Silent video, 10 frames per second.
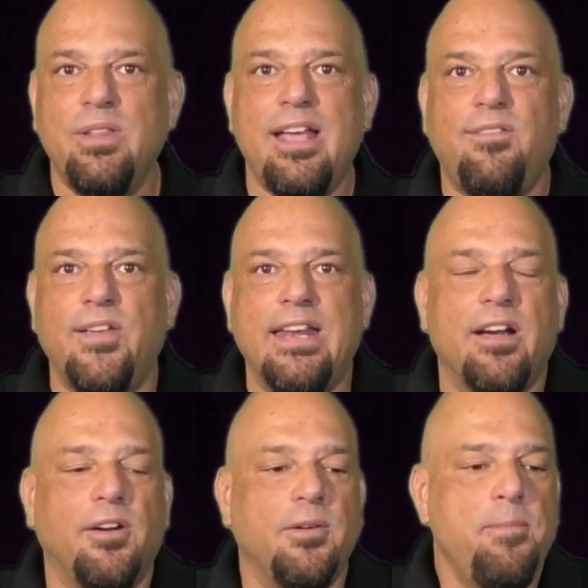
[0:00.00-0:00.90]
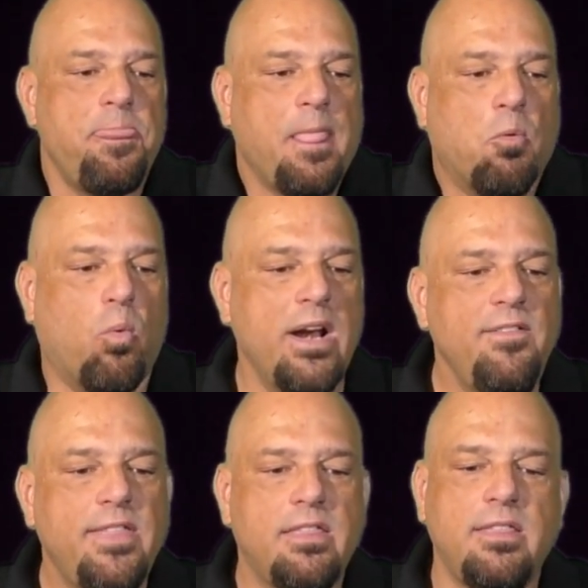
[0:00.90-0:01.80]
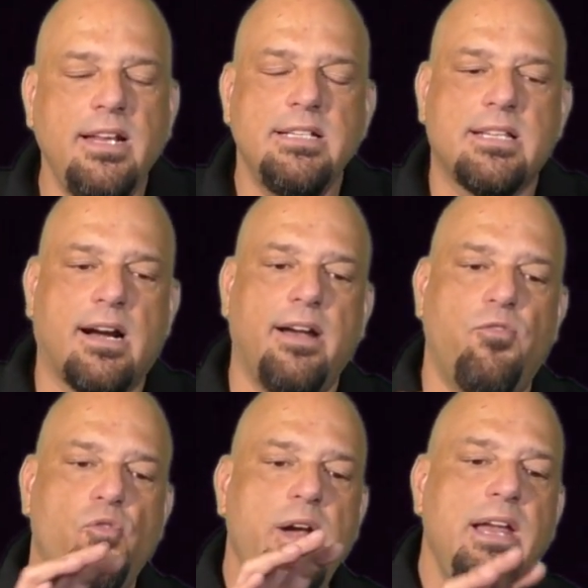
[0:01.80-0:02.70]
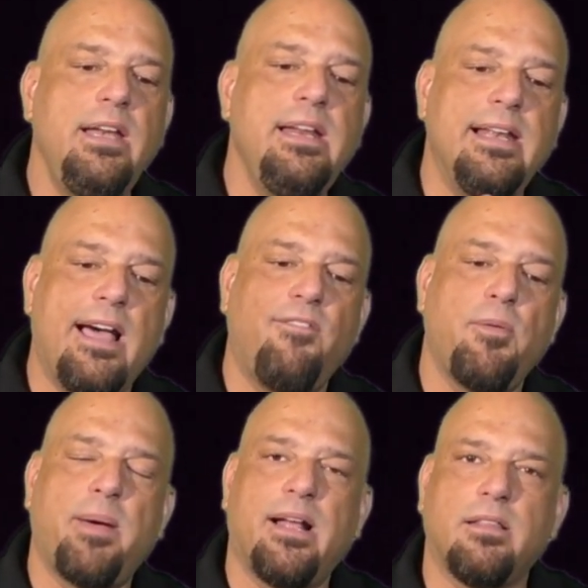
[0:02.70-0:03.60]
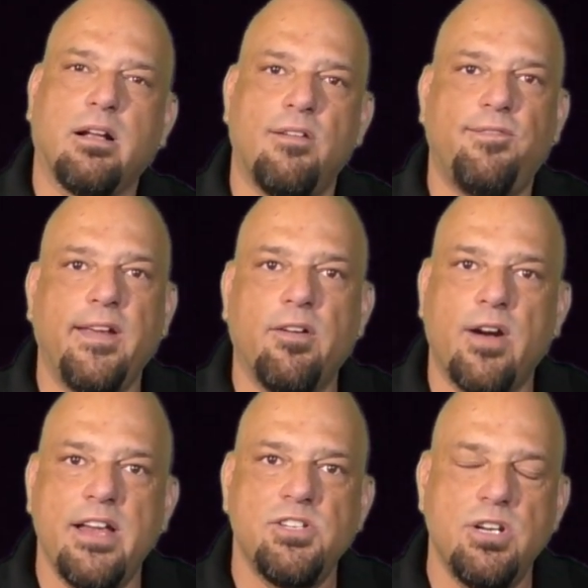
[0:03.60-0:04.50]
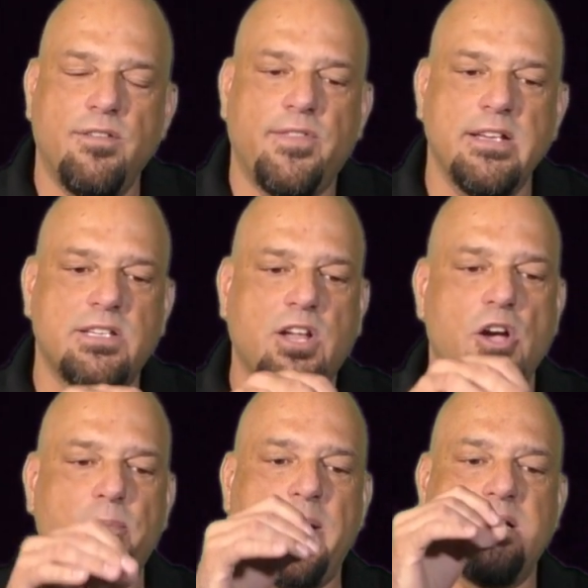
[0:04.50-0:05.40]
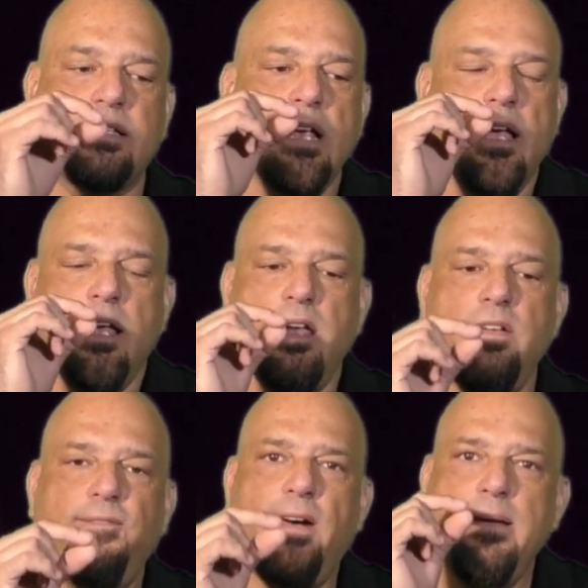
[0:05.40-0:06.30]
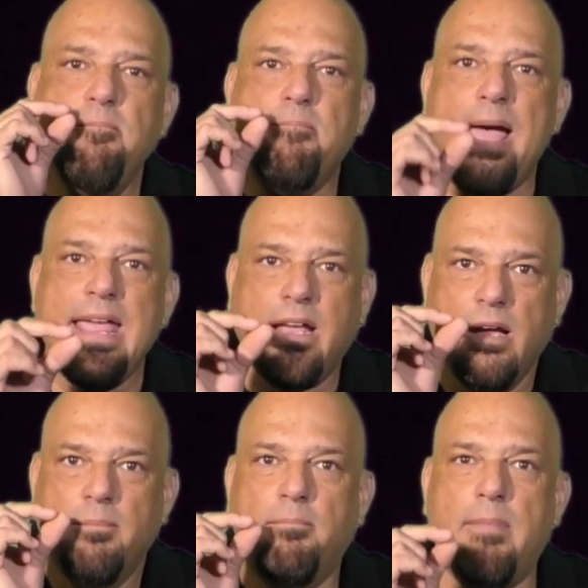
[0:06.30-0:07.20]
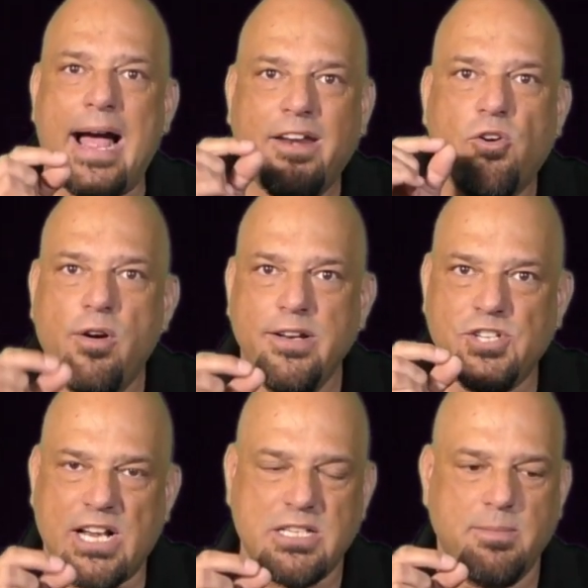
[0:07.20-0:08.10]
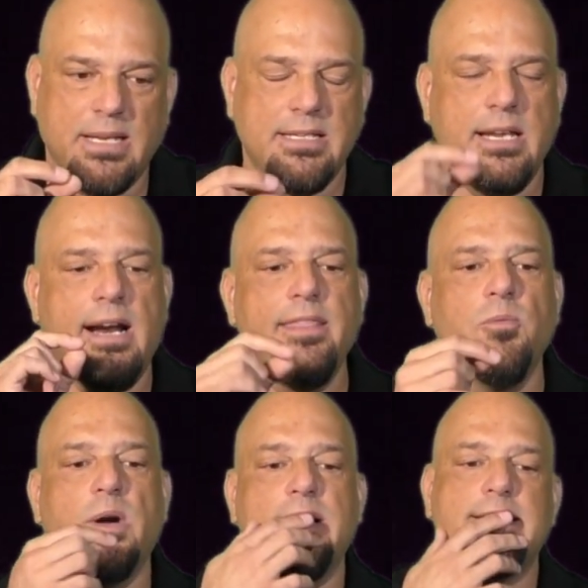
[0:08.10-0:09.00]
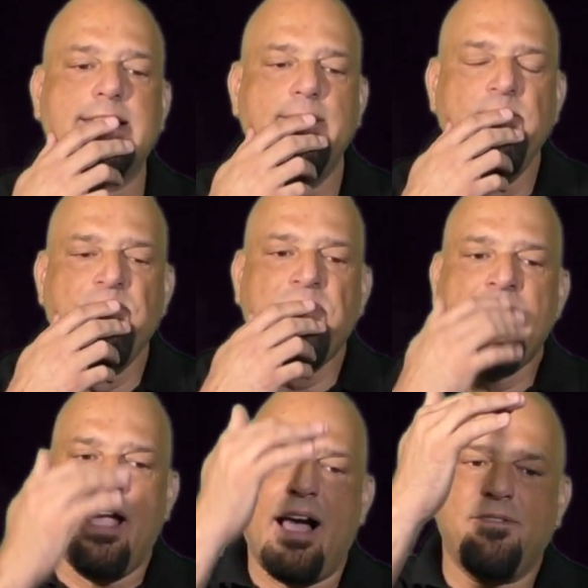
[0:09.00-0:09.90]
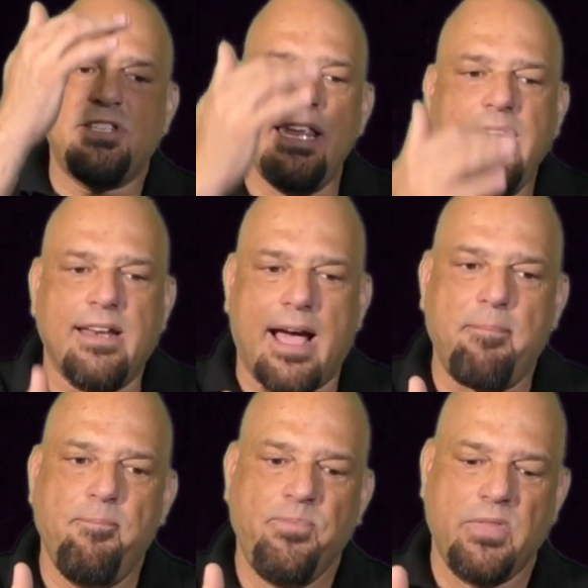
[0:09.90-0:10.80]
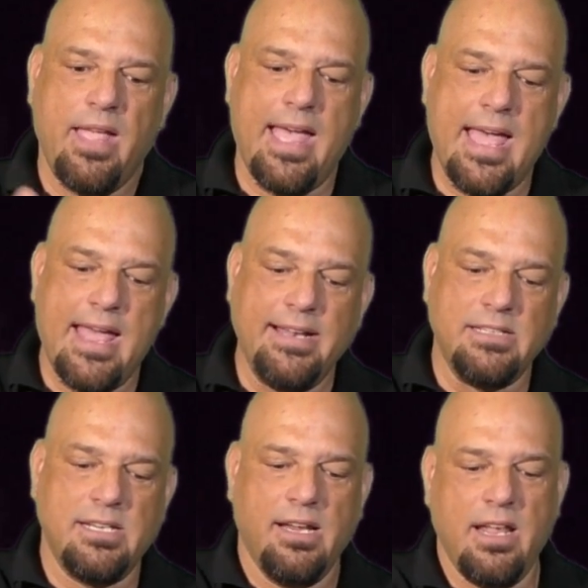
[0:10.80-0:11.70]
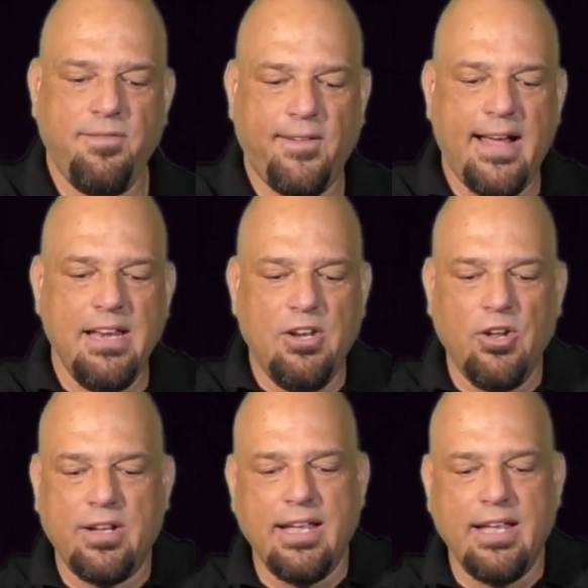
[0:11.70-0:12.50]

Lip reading: in that video, one of the things that I really love about the configuration of this scope is if I make micro adjustments, in other words, I've set it up, and if I look